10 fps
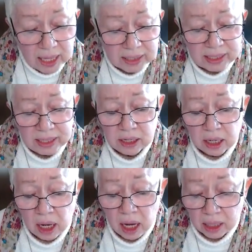Dear
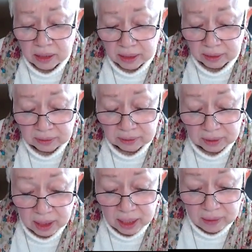God,
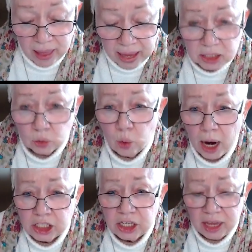Is
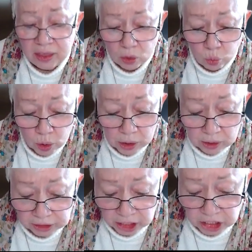watching the
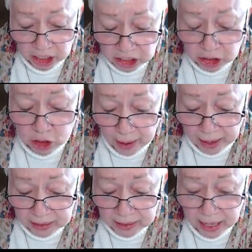world just
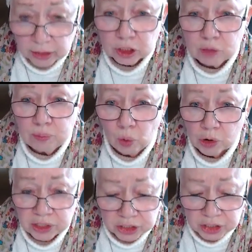spectator
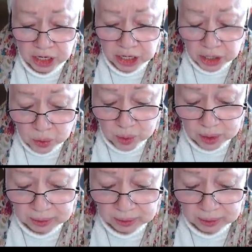sport to you?